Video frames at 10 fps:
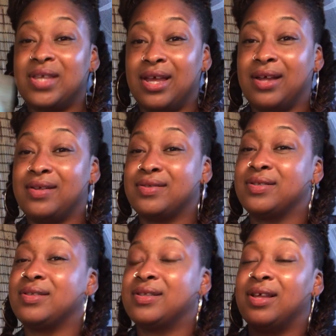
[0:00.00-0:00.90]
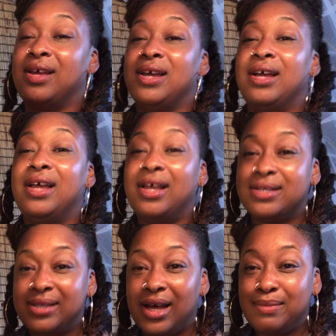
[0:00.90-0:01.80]
Yeah.
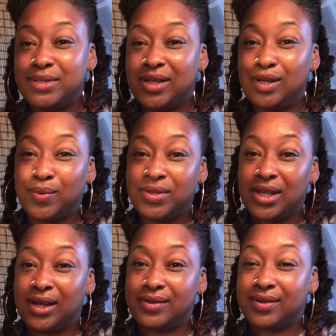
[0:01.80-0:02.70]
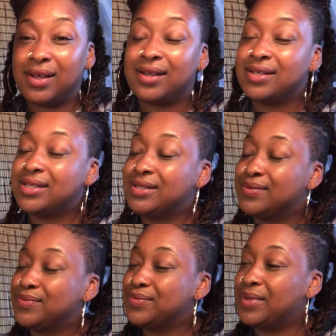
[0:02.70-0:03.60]
It's time to look within.
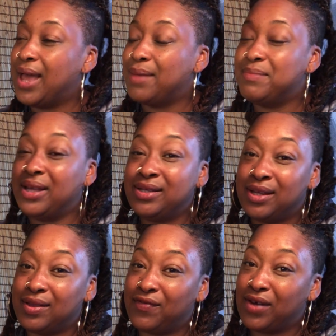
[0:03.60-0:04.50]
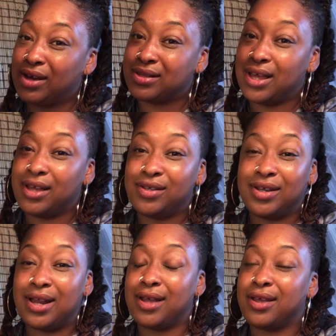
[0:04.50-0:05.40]
Admit to the fact that
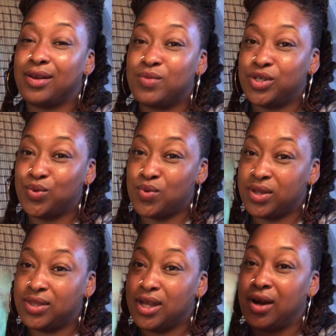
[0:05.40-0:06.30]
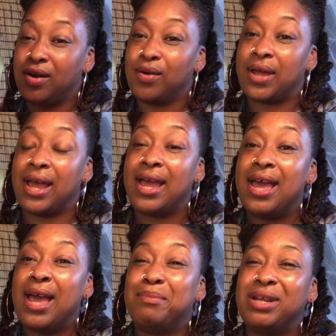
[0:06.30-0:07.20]
you're not getting what you want there, okay?
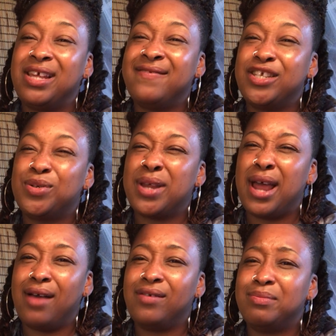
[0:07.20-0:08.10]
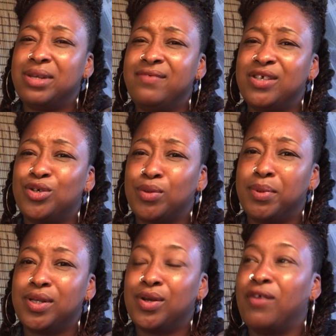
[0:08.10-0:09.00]
And believe that you can have it and believe that you can
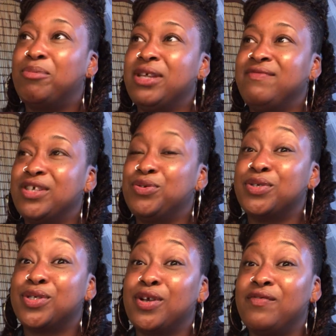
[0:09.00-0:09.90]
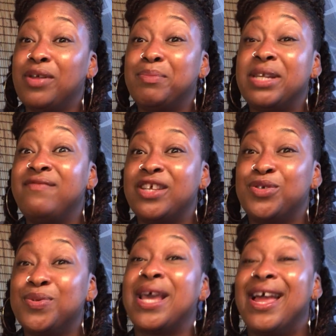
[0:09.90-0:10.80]
pull it off. Believe that you deserve it. Believe
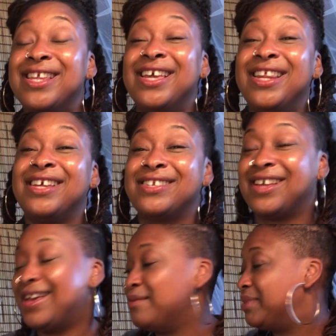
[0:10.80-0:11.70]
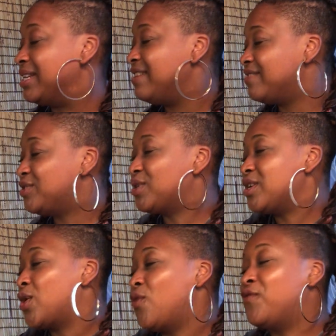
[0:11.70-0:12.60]
that you can get it. Believe that you
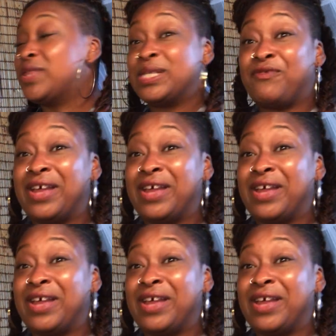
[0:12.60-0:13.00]
can go for this